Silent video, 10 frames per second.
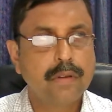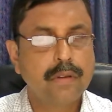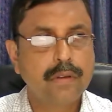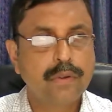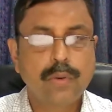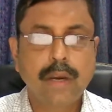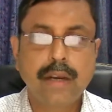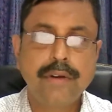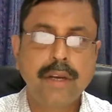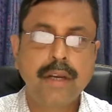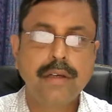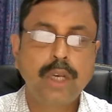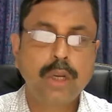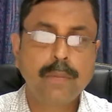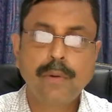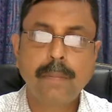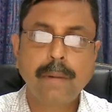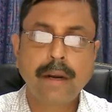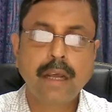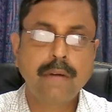200 kilomole
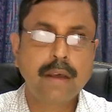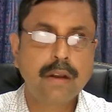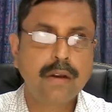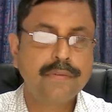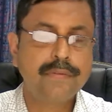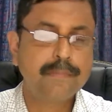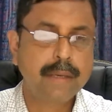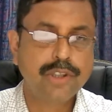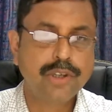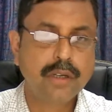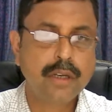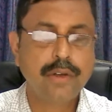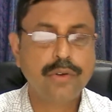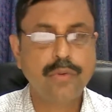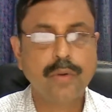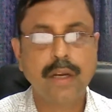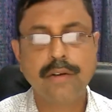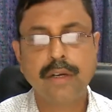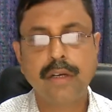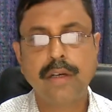per hour of benzene and
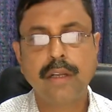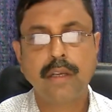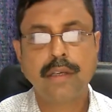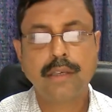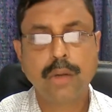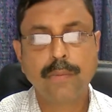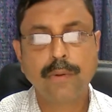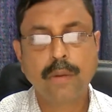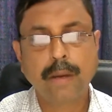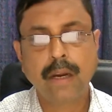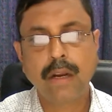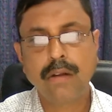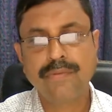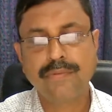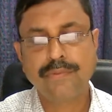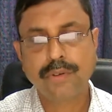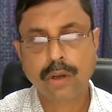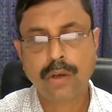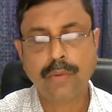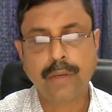200 kilomole per hour of
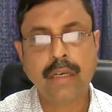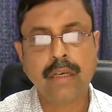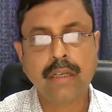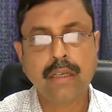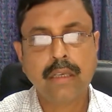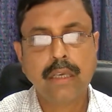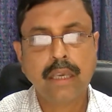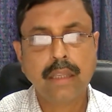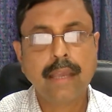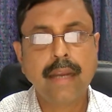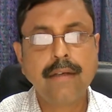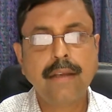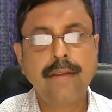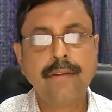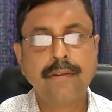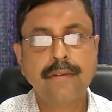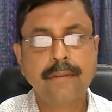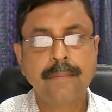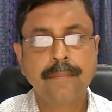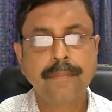toluene. In that case,
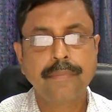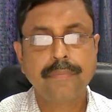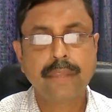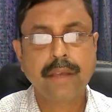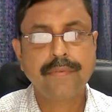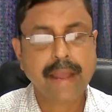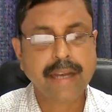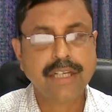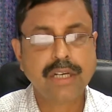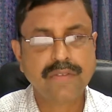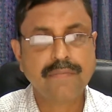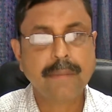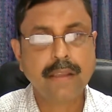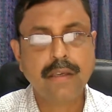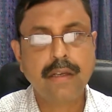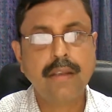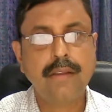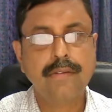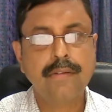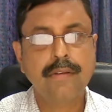the fraction of benzene
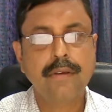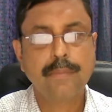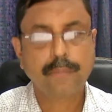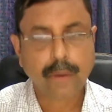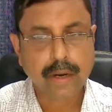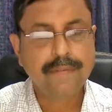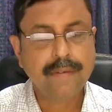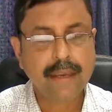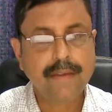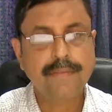is 0.5,